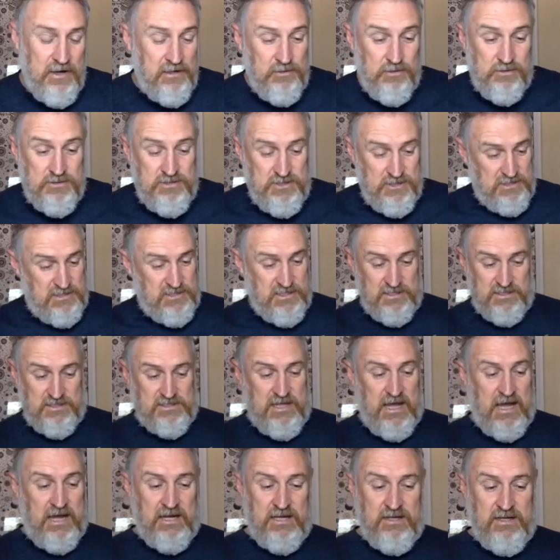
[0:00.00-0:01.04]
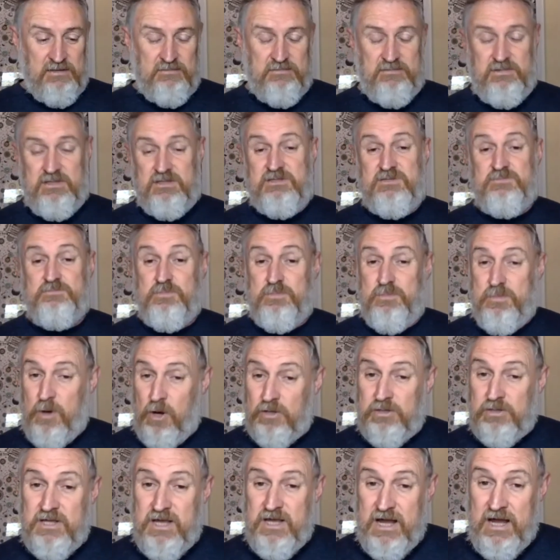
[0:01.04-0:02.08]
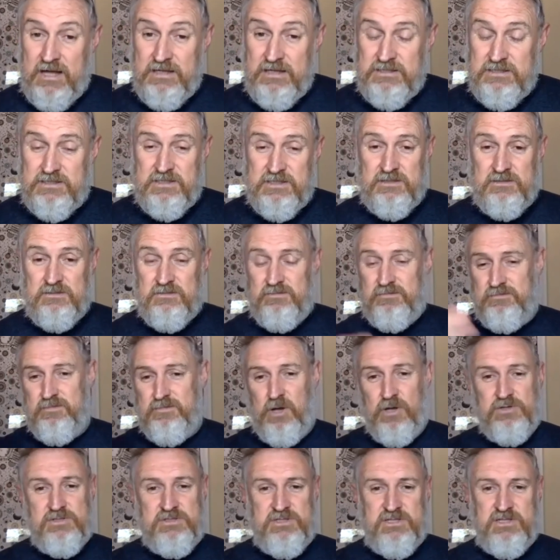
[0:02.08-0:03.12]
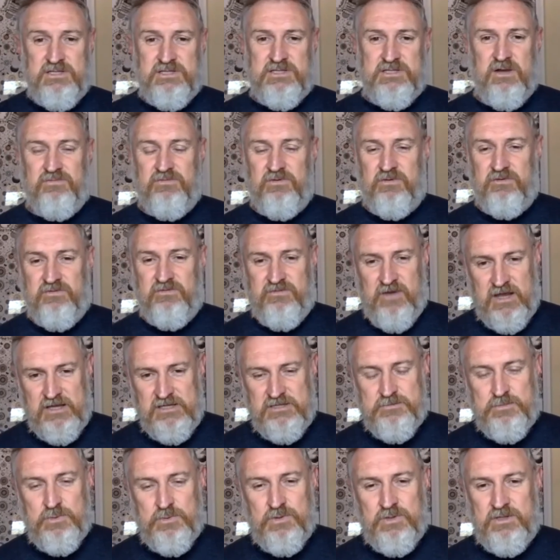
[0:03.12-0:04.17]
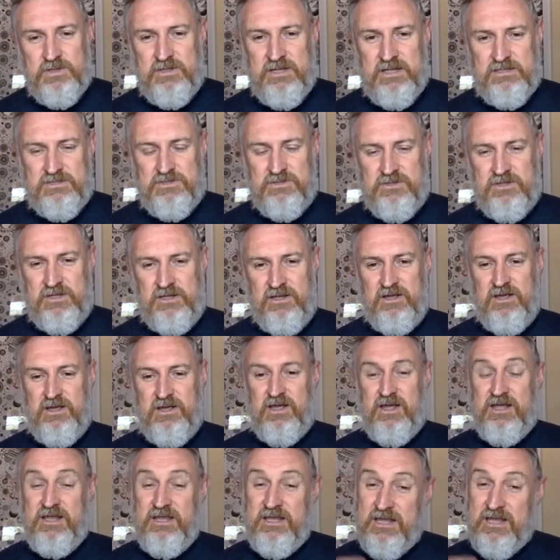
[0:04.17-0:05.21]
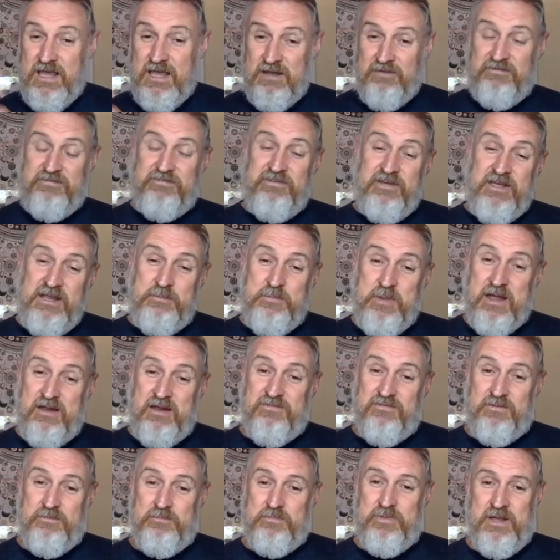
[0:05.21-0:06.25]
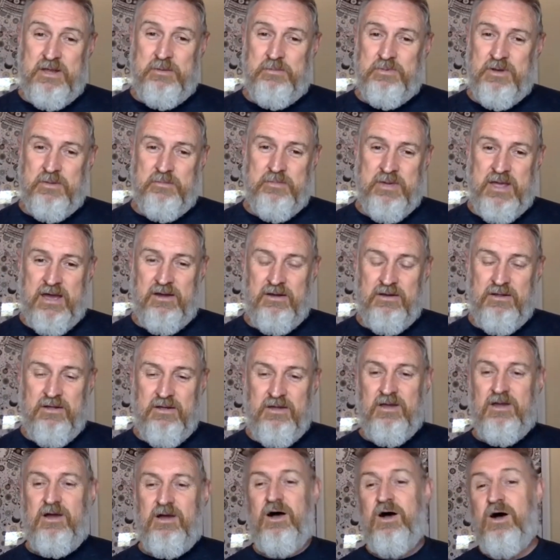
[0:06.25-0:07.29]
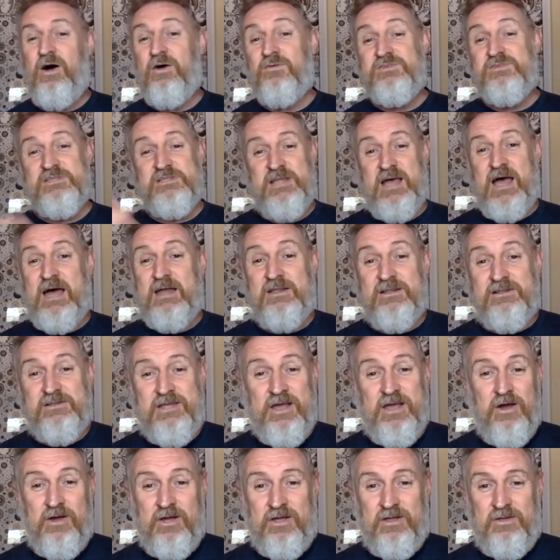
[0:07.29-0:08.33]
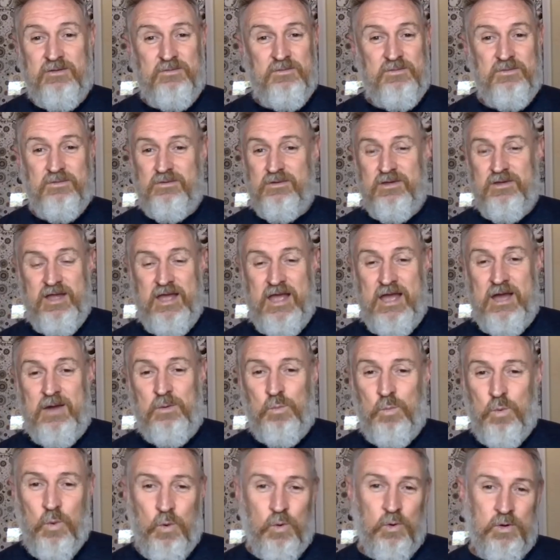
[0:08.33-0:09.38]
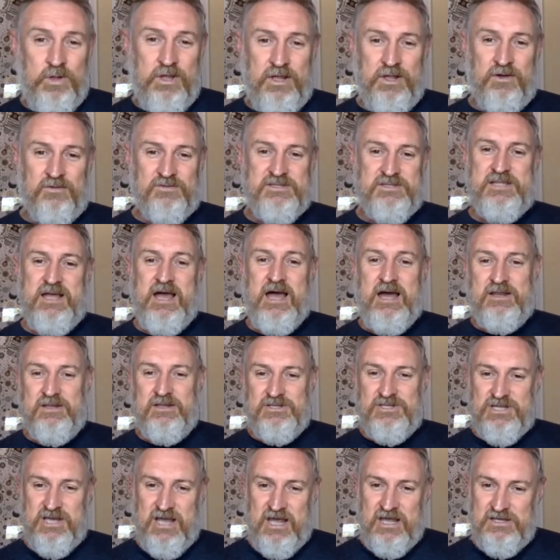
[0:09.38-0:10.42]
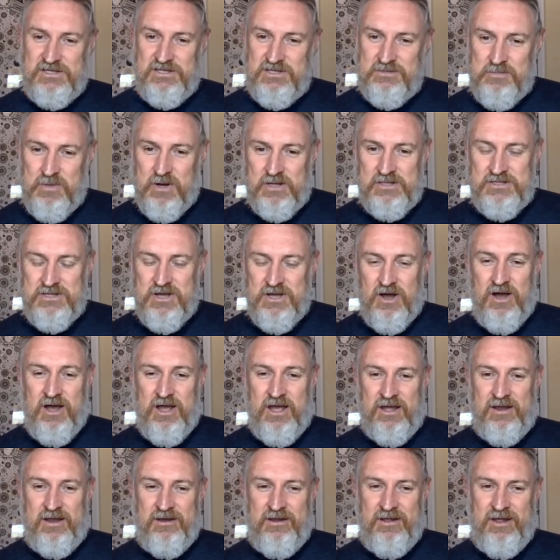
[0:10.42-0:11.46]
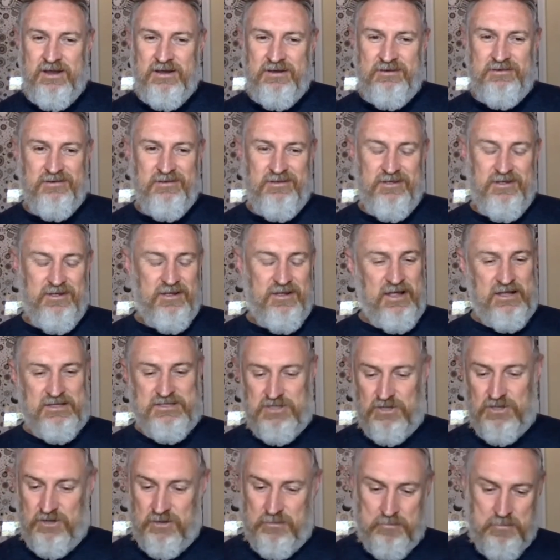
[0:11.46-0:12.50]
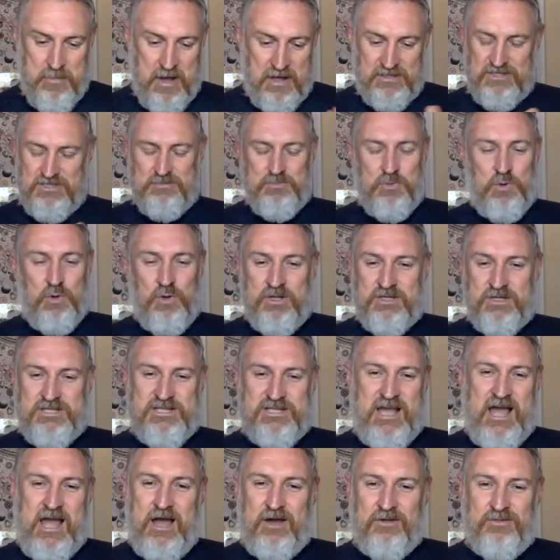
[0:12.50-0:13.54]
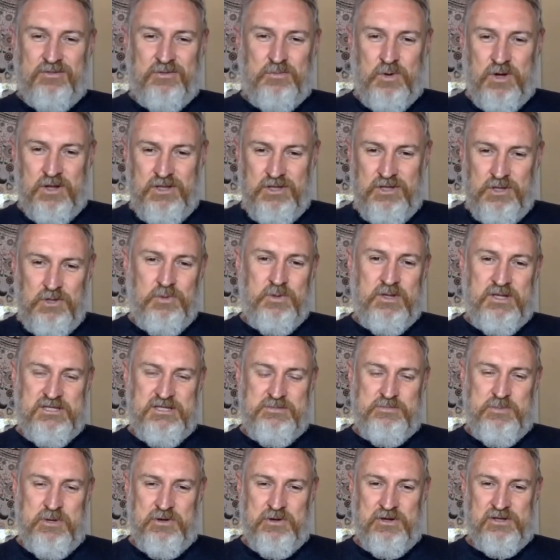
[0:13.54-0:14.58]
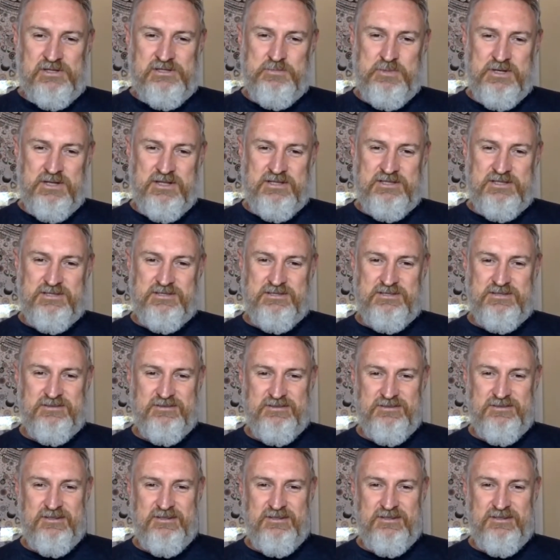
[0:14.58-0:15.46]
And look, just since starting this podcast and posting stuff on Facebook and that sort of thing, you get feedback from people about, I've started going out walking, I've started changing my diet, and it's on a much smaller scale than what you experienced, but it's